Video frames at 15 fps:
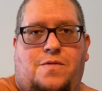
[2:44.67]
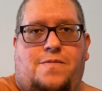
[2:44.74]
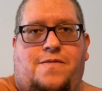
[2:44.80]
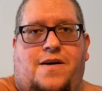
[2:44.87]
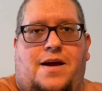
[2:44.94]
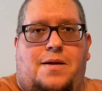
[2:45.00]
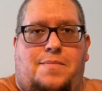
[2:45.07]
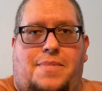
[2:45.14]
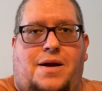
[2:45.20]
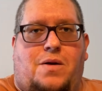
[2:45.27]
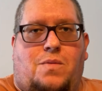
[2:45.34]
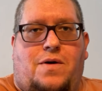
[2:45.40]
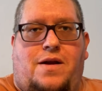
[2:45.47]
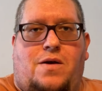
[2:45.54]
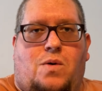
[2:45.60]
find a better
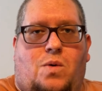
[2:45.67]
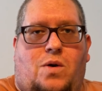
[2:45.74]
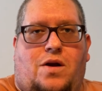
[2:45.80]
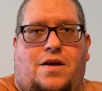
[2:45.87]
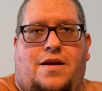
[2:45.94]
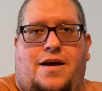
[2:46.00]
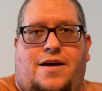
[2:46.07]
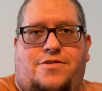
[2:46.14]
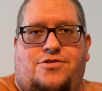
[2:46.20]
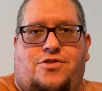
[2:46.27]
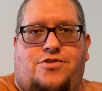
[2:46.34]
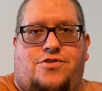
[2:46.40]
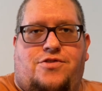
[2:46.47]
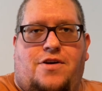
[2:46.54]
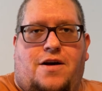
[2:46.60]
way to organize your
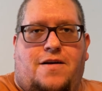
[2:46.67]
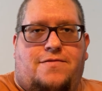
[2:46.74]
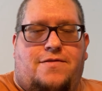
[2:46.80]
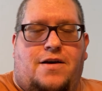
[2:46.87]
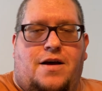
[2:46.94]
stuff.